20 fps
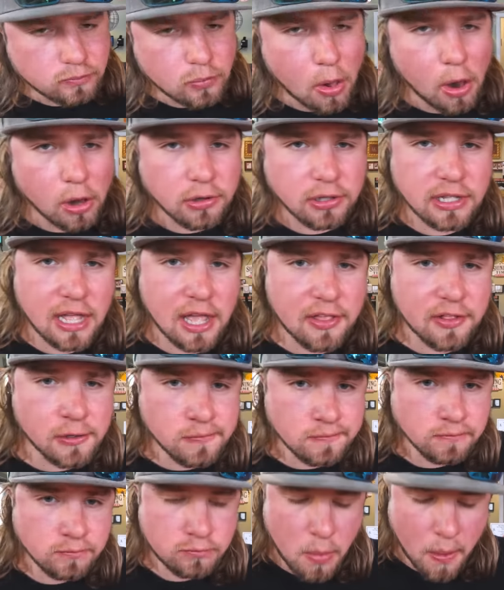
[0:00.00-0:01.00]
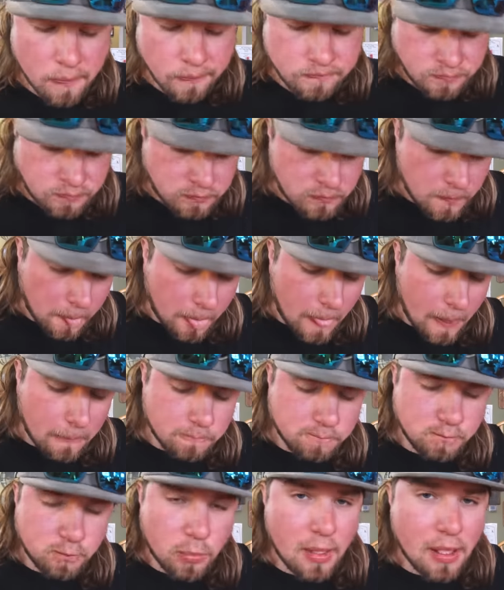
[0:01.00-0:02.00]
All together,
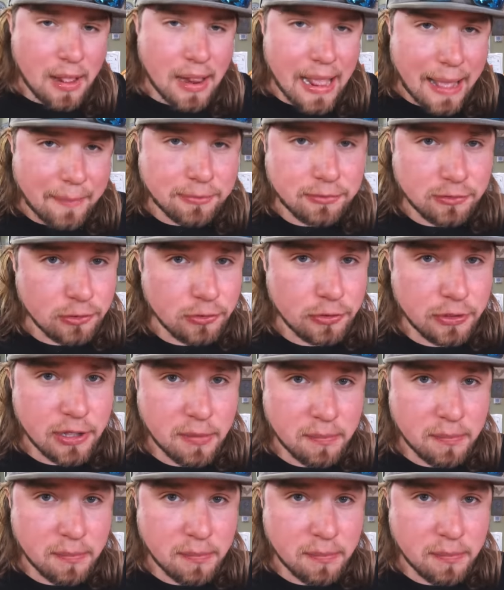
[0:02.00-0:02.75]
absolutely